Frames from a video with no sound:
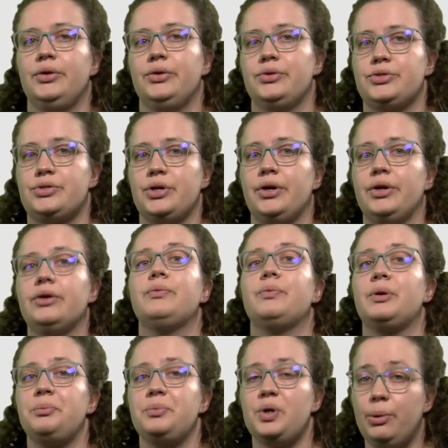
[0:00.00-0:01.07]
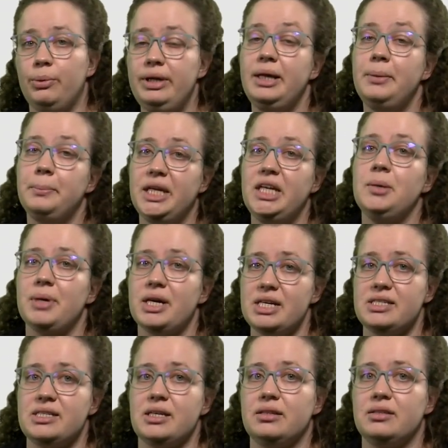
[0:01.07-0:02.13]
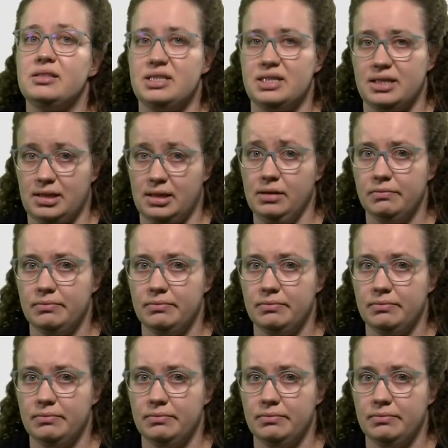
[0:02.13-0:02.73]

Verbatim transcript: So we're only minimizing t.